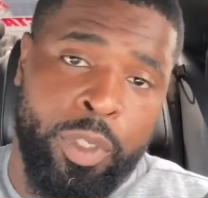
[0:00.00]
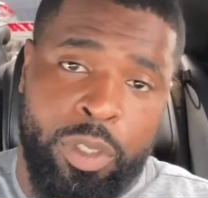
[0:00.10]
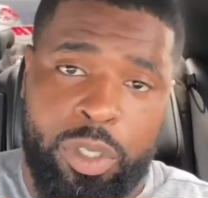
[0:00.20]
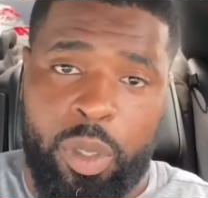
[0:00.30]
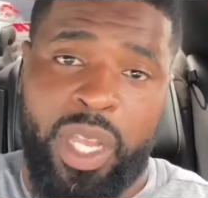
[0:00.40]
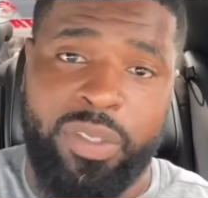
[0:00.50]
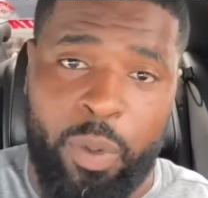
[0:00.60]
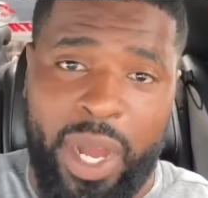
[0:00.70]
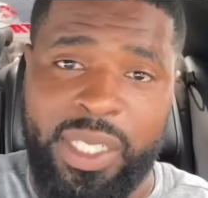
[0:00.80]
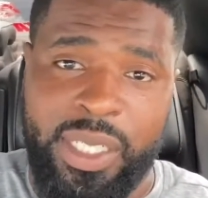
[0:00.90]
So thanks for
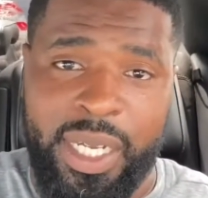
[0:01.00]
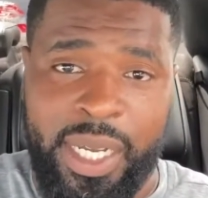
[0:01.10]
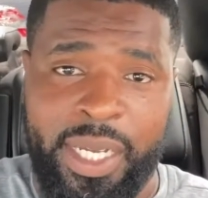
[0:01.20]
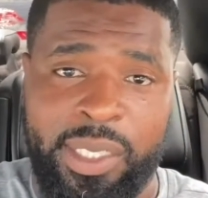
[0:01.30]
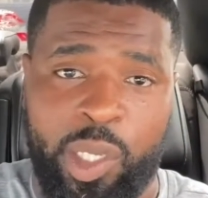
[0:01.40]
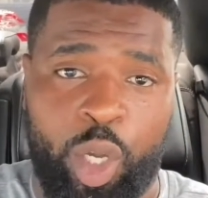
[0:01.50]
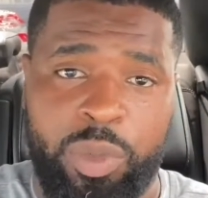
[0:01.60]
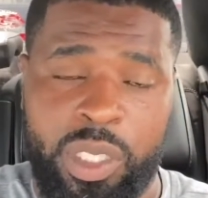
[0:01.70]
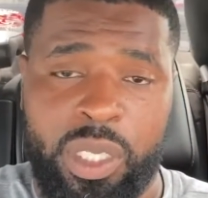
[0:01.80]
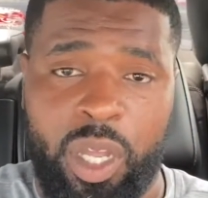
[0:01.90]
watching, guys. Hope
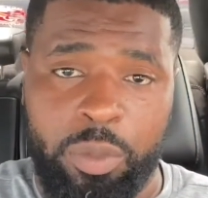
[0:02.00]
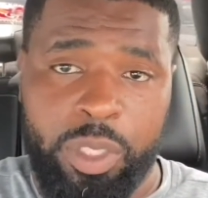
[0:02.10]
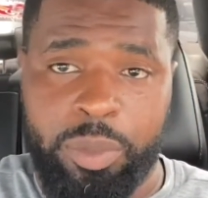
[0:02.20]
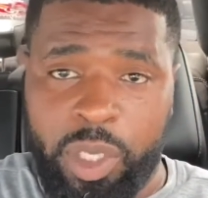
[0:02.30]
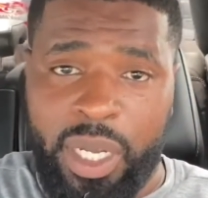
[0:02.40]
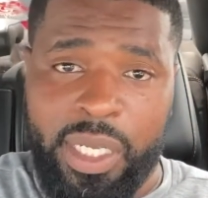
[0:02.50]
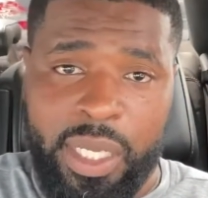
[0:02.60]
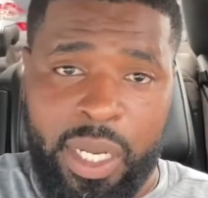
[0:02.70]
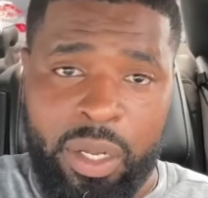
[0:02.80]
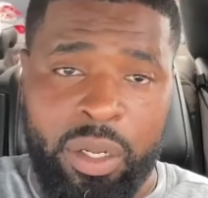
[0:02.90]
this helps some of you guys
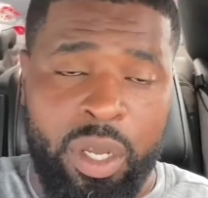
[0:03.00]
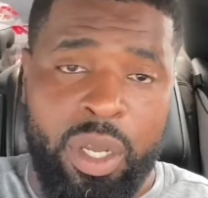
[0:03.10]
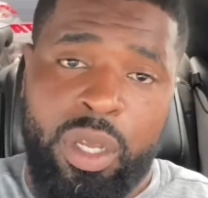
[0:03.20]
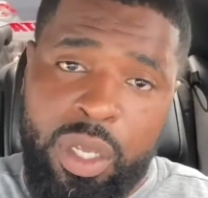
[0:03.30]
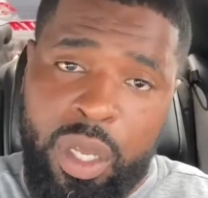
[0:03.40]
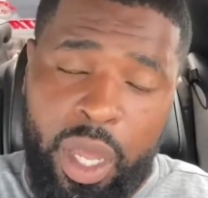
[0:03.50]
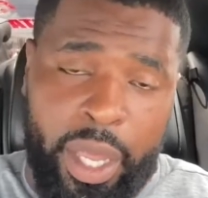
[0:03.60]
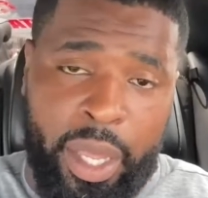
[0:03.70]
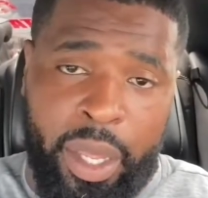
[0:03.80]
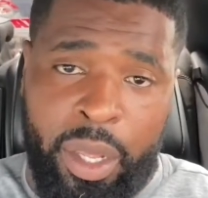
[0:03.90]
out,
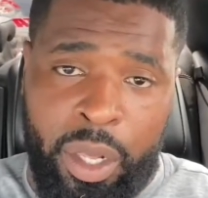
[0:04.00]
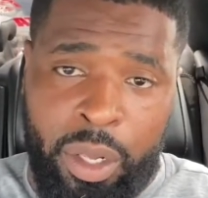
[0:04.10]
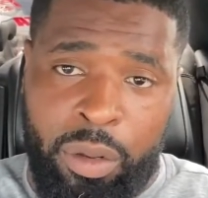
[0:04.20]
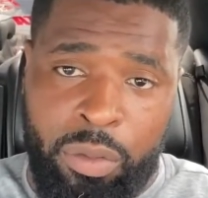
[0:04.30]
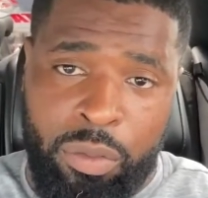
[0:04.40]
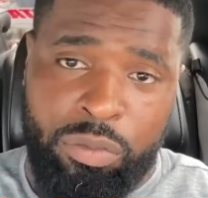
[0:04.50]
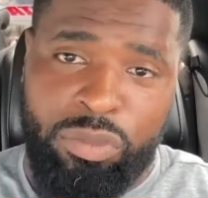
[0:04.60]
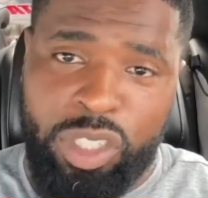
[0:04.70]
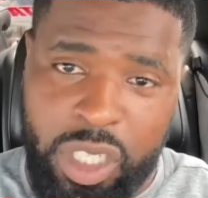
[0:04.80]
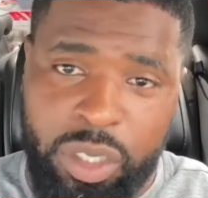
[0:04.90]
and
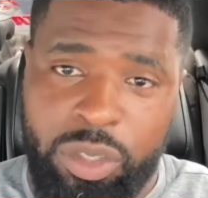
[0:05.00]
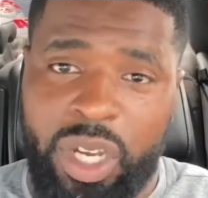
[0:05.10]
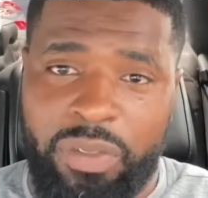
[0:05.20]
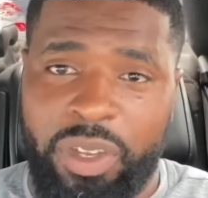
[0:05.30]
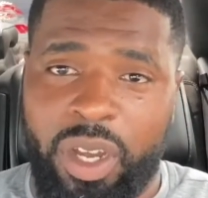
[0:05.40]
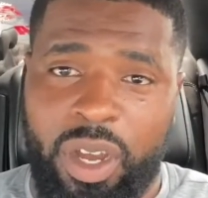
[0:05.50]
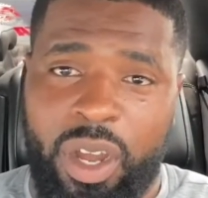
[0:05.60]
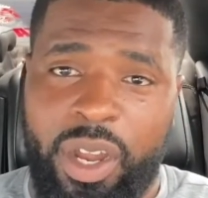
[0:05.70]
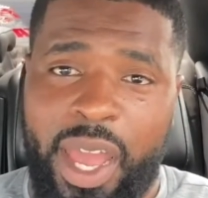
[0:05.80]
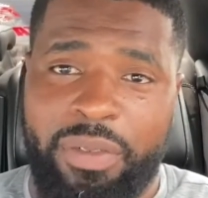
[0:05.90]
continue driving your car
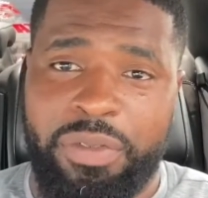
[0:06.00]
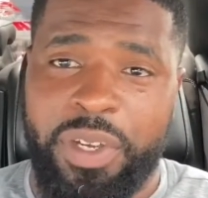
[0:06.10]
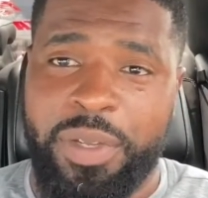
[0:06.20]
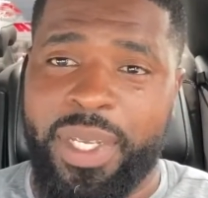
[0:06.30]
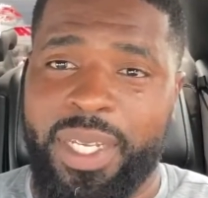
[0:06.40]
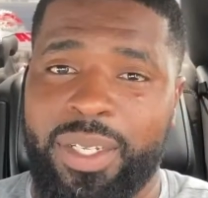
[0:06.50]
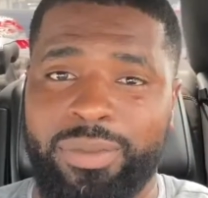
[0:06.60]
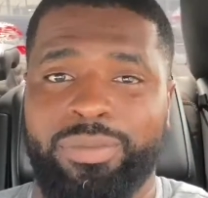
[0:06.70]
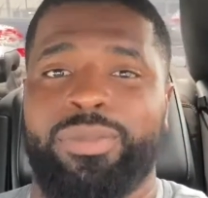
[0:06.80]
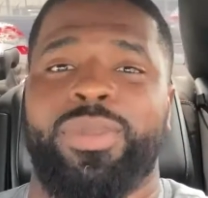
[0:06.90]
and having fun, man.
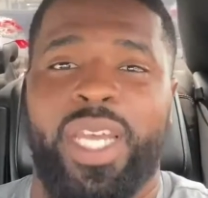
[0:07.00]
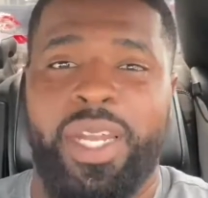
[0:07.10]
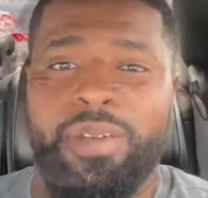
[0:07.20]
Later.